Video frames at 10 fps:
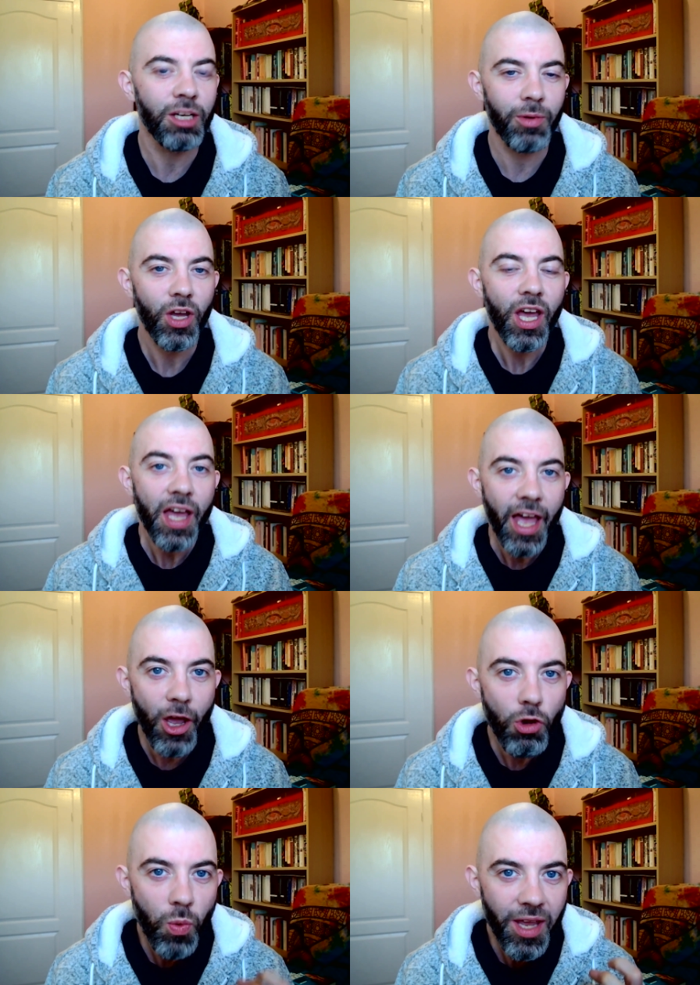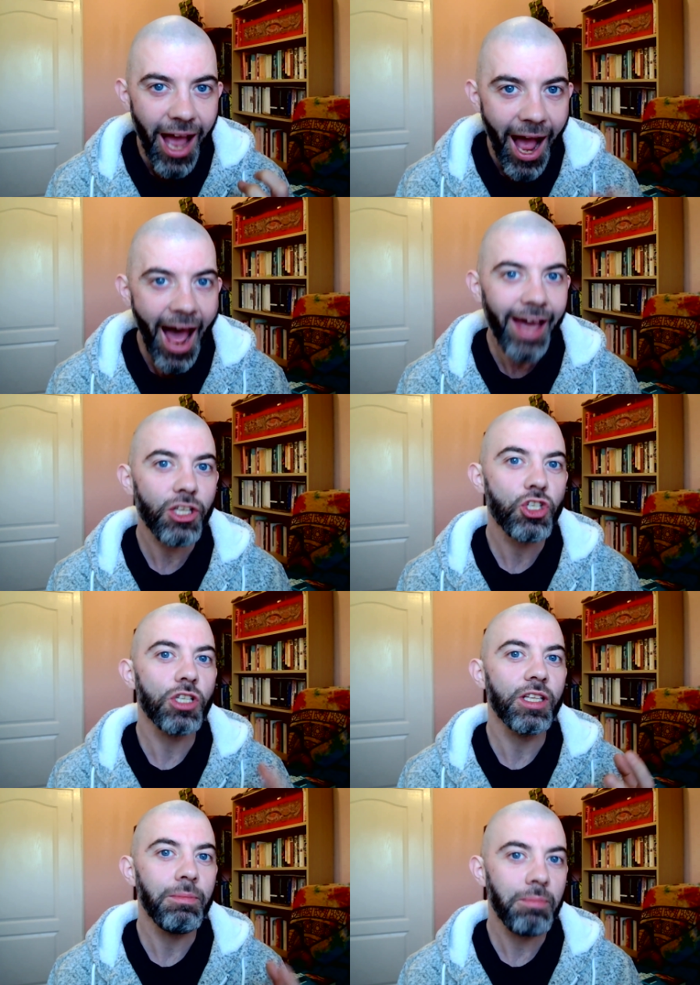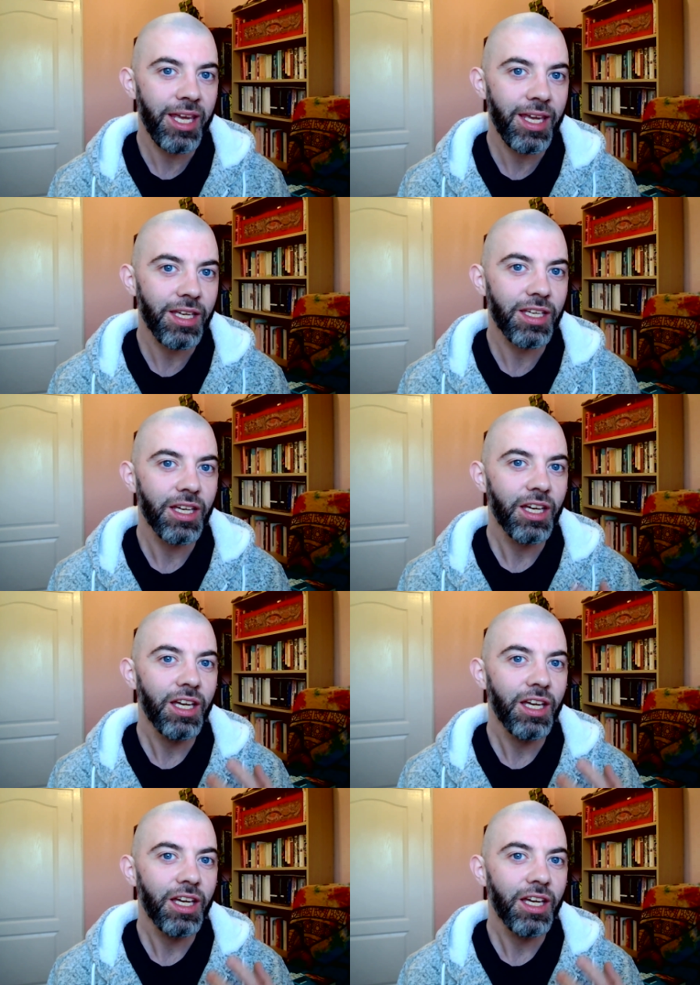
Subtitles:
about how we actually make